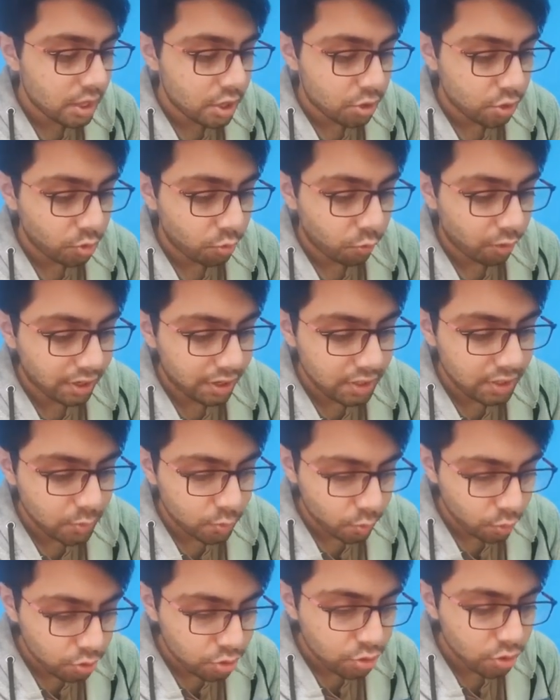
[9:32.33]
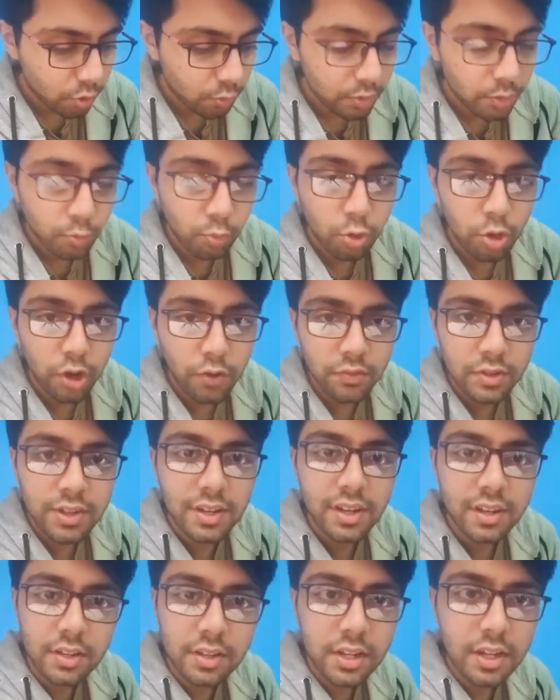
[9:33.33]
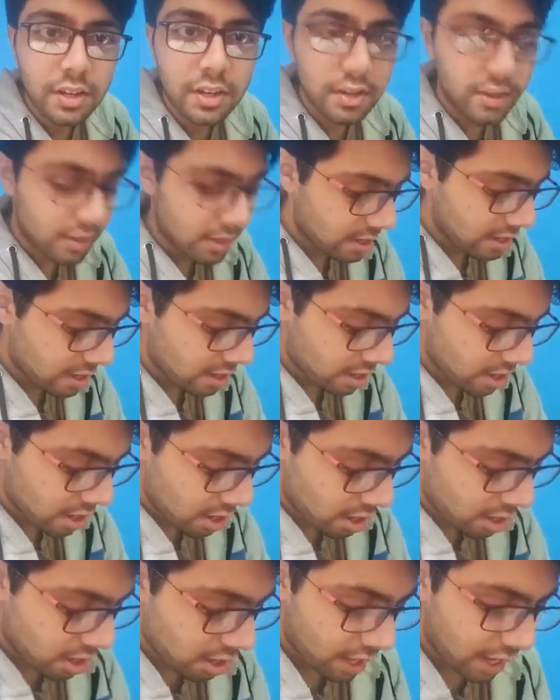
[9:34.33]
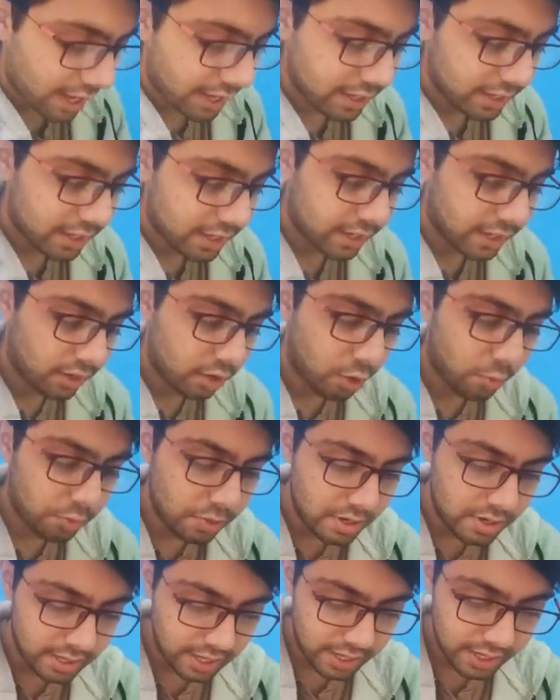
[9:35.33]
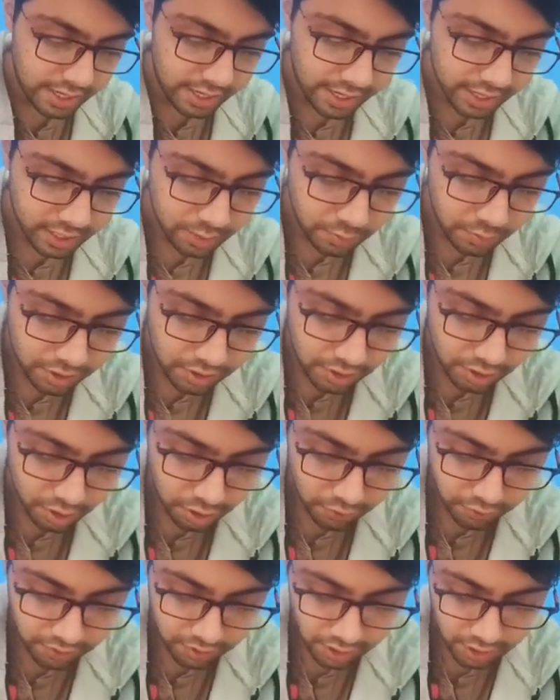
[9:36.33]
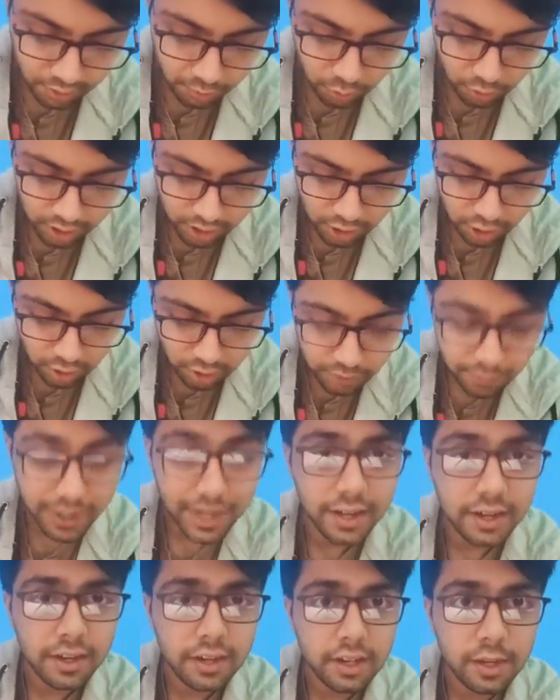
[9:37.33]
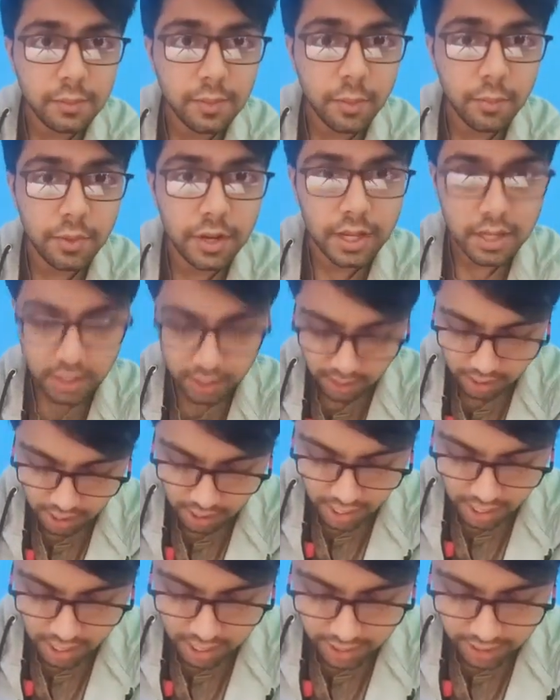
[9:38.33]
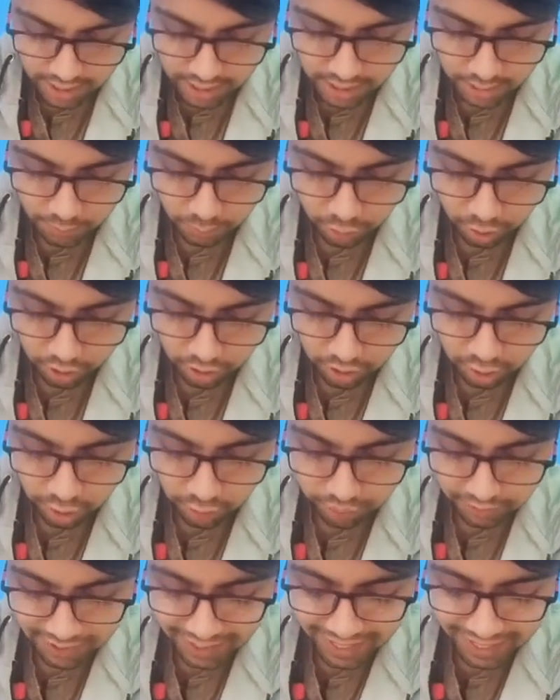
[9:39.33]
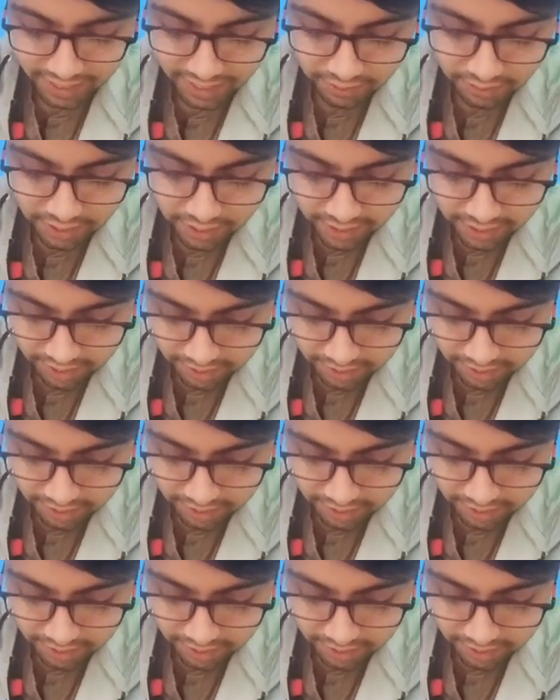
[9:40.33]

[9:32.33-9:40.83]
So what is the most common mode of this resistance? And the options are inhibition of transport across bacterial membranes, its production of inactivating